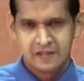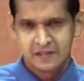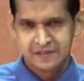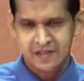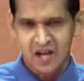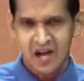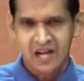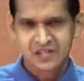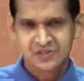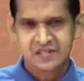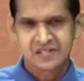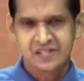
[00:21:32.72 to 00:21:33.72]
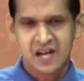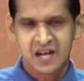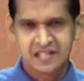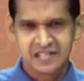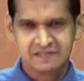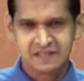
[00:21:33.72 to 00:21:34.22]
The answers
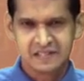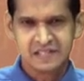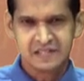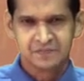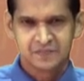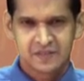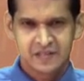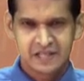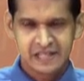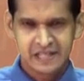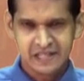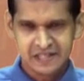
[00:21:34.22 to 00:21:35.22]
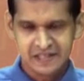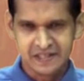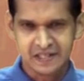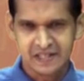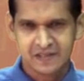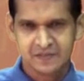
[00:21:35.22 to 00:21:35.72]
are given in
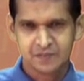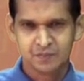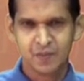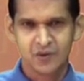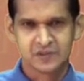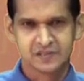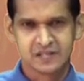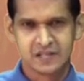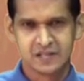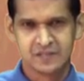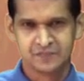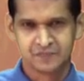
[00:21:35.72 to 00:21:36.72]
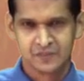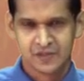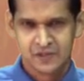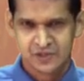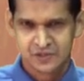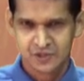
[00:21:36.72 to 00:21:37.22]
the box,
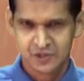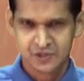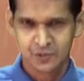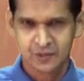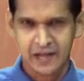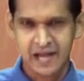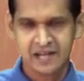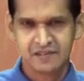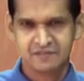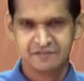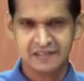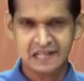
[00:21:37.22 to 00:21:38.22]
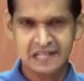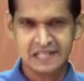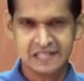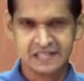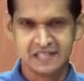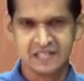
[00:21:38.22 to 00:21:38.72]
so you can fill
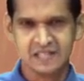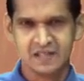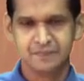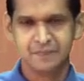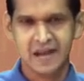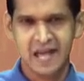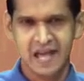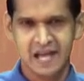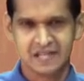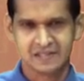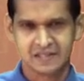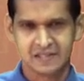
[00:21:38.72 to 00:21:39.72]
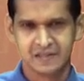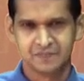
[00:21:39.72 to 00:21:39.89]
in the blanks.